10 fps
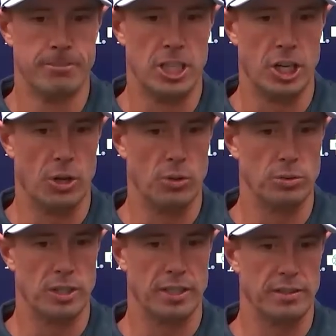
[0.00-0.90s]
you know,
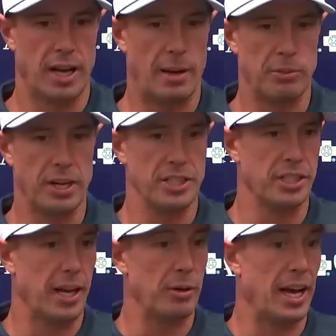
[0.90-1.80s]
the, the
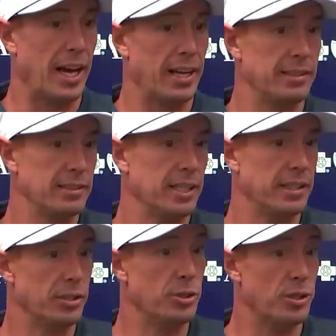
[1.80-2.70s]
operation that we had in
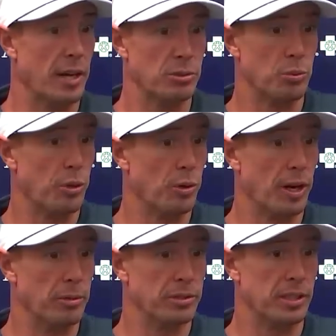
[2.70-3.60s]
the two times we were
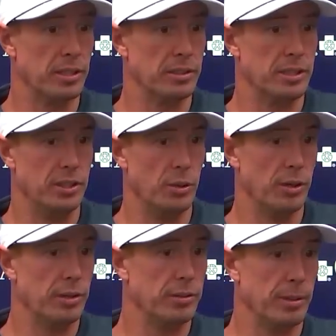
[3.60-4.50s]
able to, to do
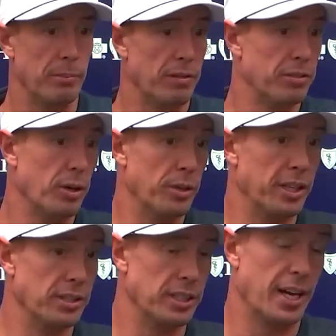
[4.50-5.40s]
it in Buffalo and
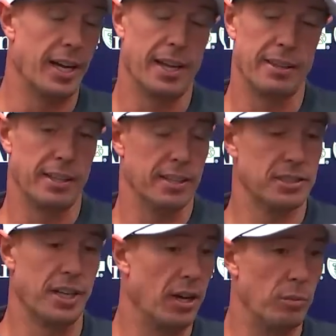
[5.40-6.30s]
here tonight. I think that's
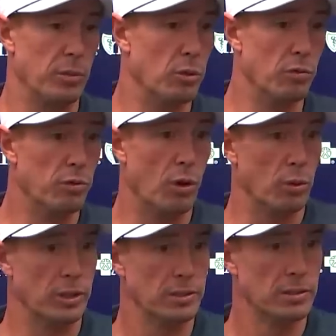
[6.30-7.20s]
going to help me moving
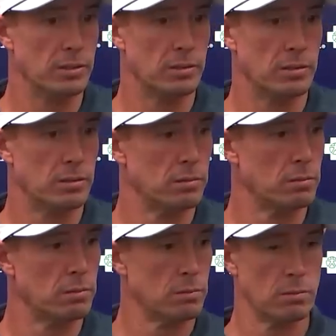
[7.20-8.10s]
forward.
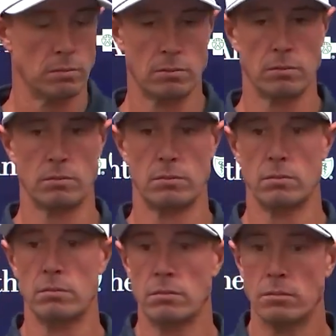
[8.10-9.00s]
Is that
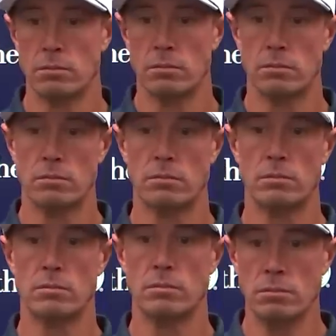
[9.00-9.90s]
operation just something
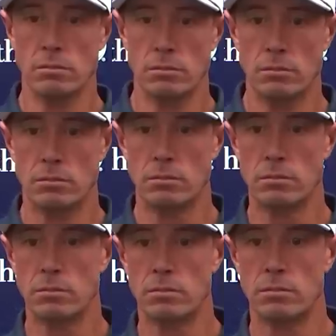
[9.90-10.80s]
that you know when
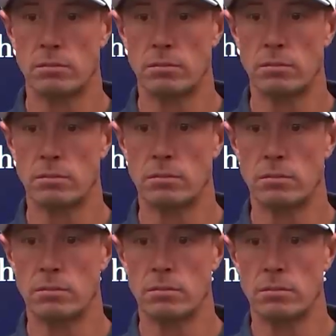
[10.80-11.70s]
it's good,
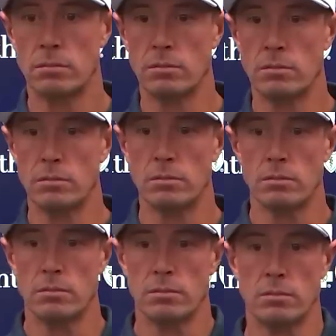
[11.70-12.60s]
when you can kind of
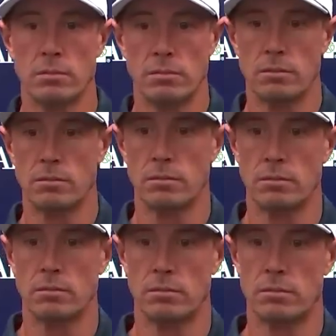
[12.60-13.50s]
feel feel it
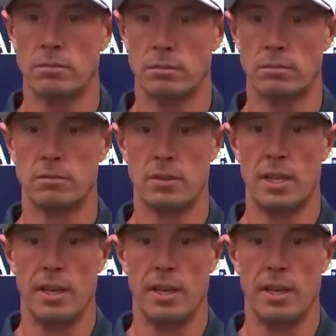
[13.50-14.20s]
when it's good?